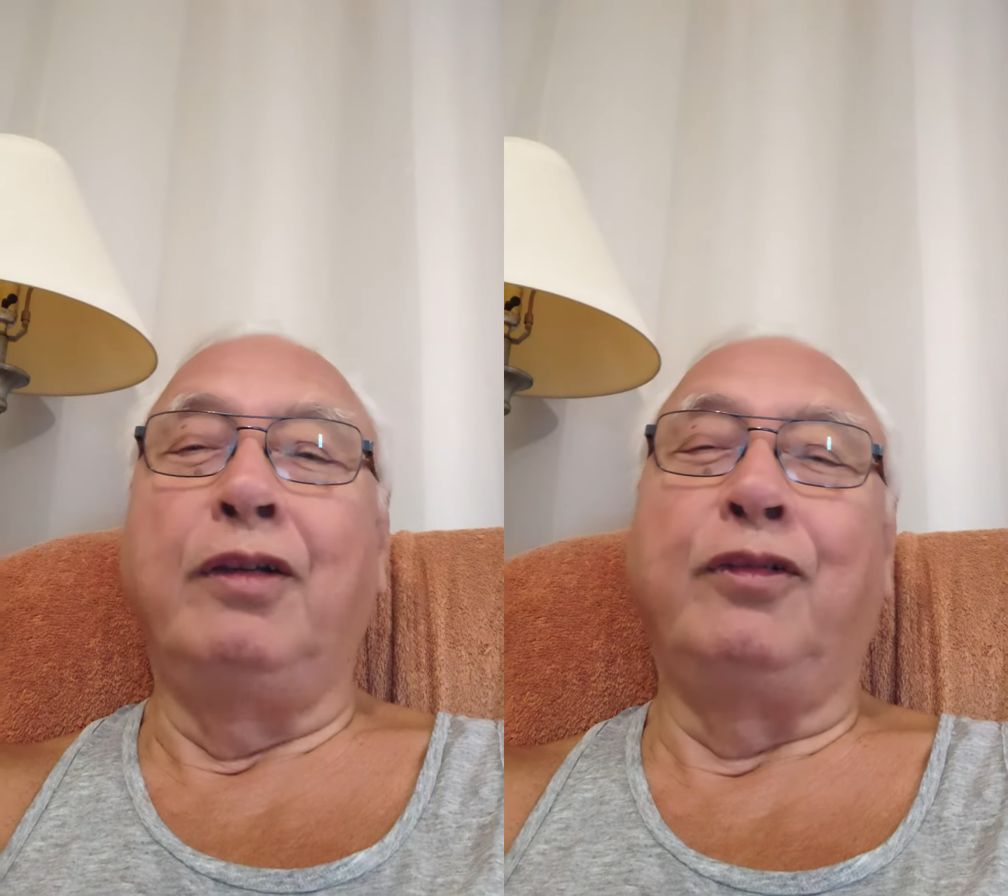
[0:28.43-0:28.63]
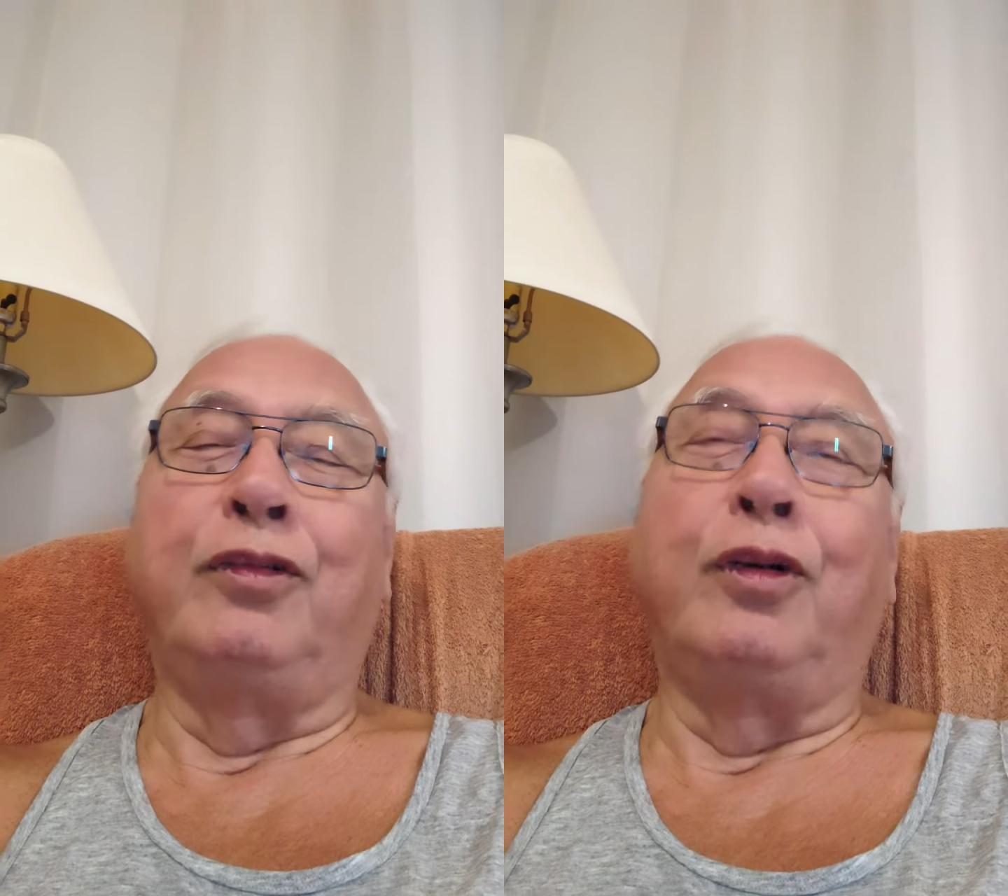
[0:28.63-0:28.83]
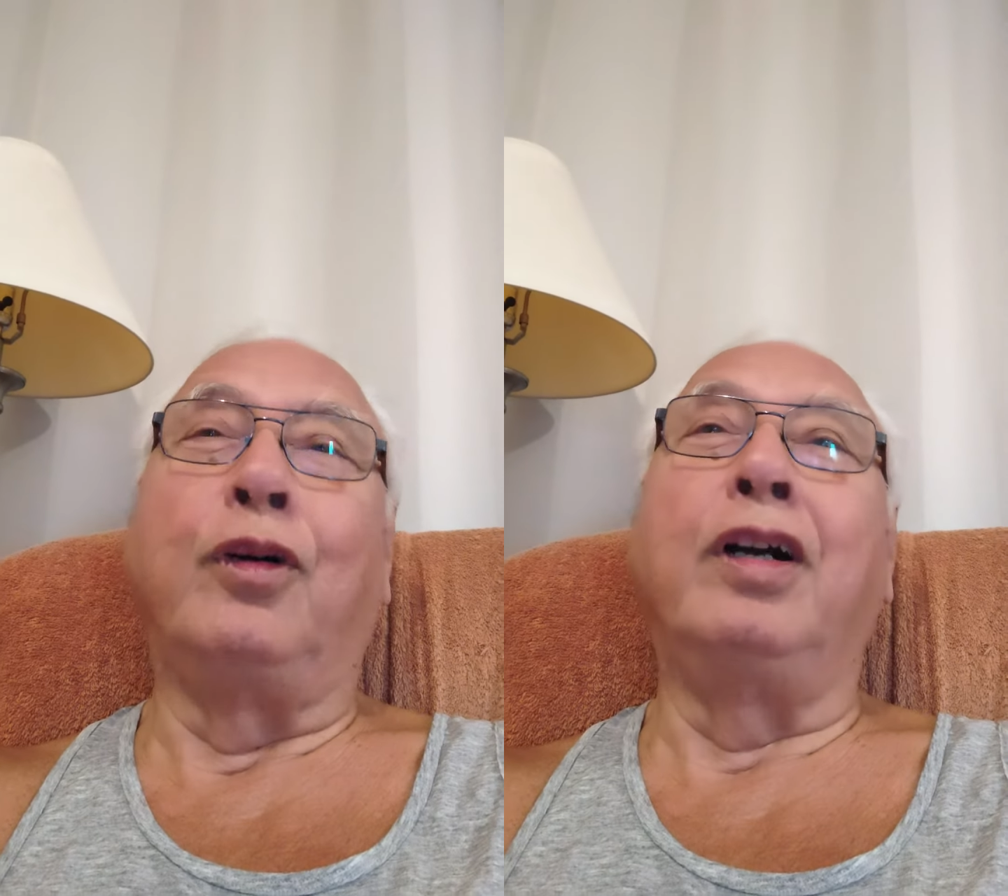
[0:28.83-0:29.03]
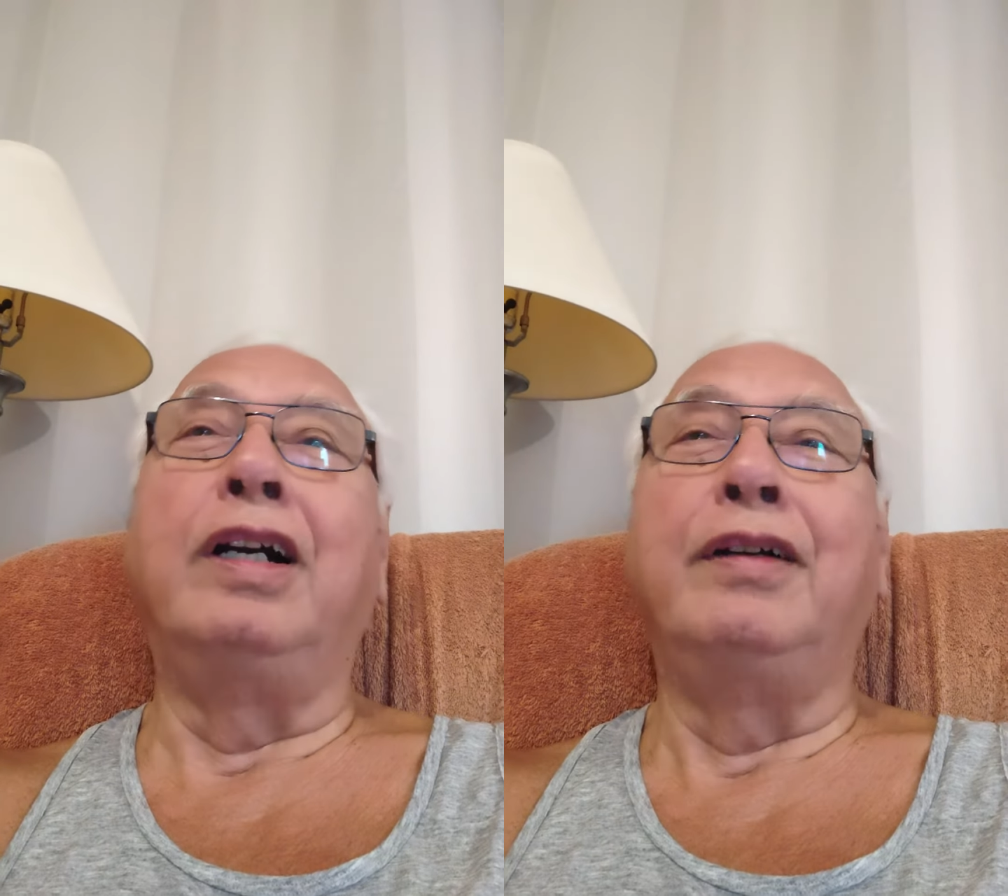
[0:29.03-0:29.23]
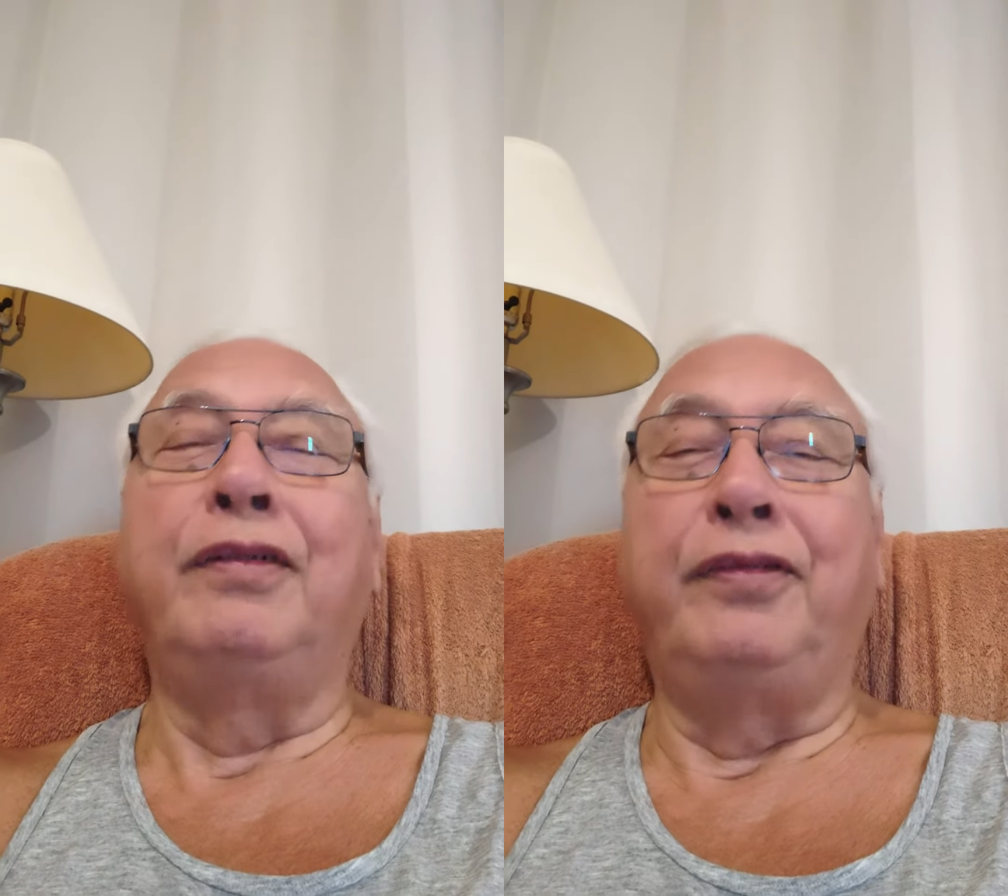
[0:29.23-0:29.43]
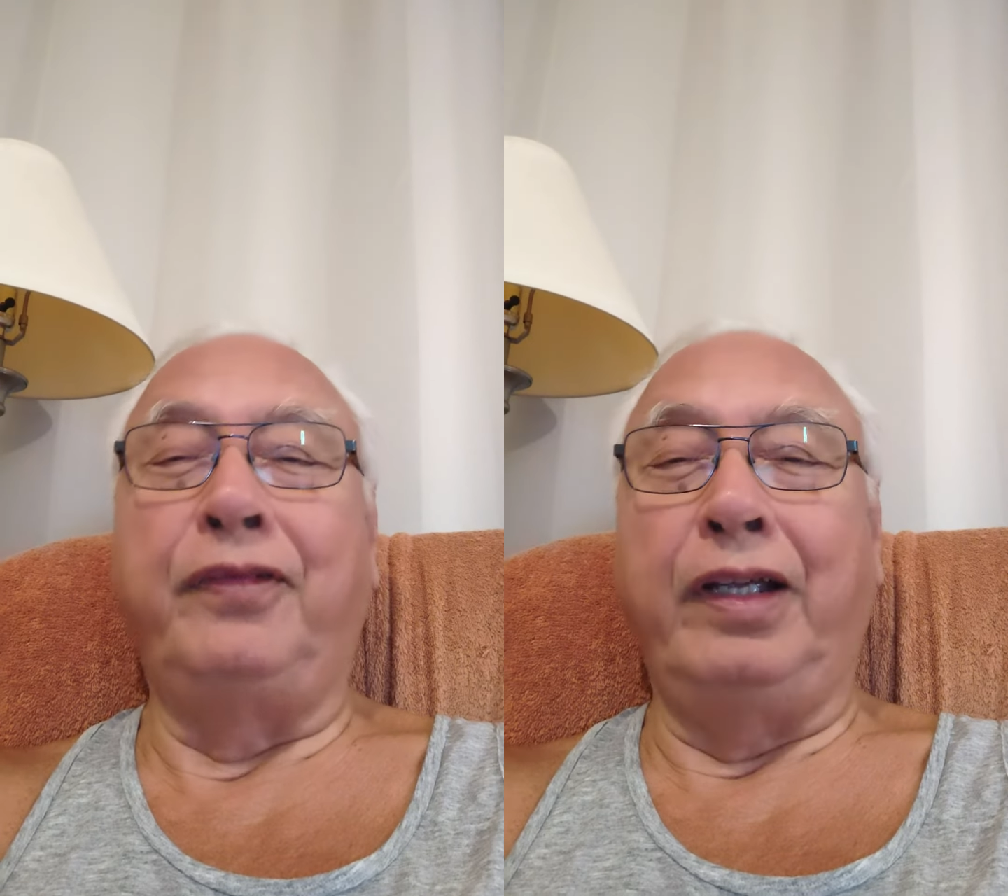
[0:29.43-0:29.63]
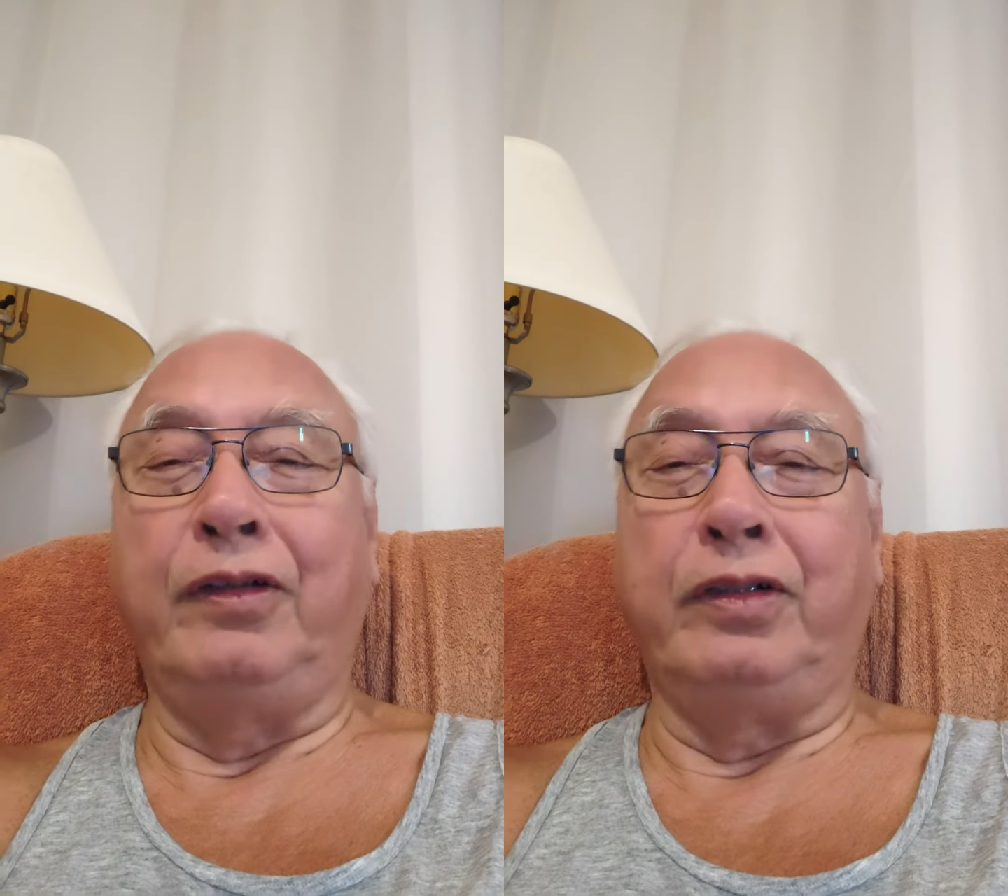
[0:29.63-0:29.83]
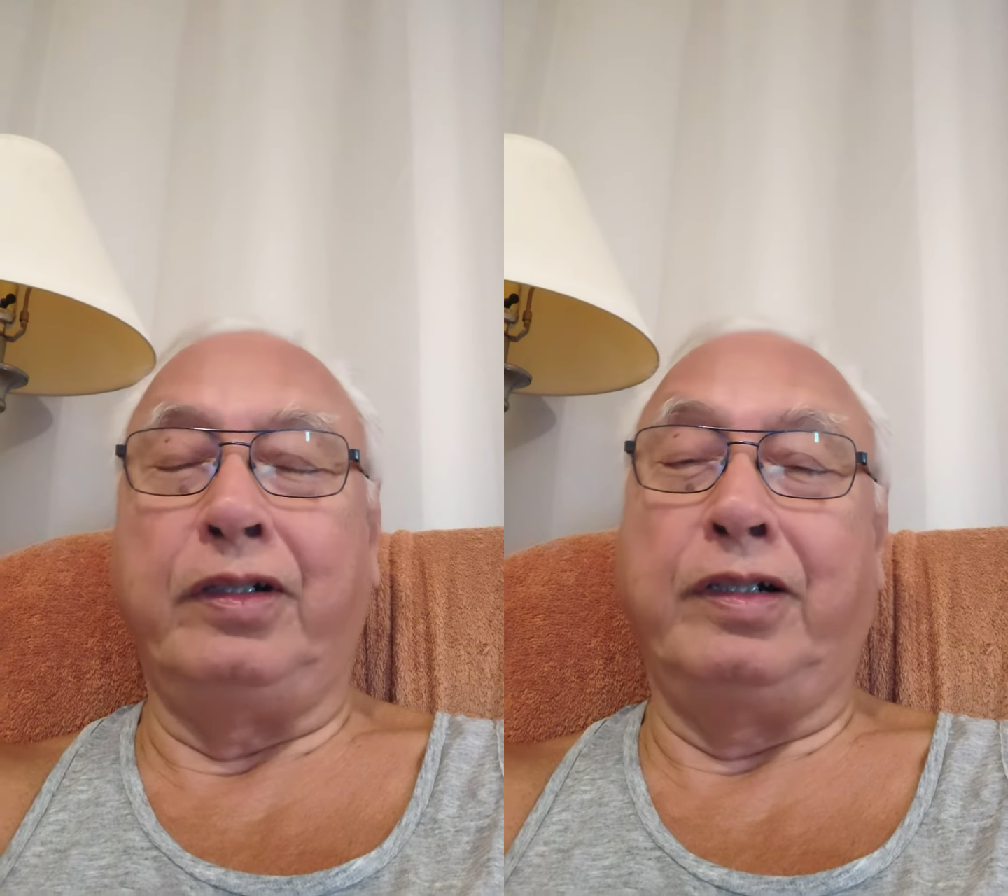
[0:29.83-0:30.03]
for failure.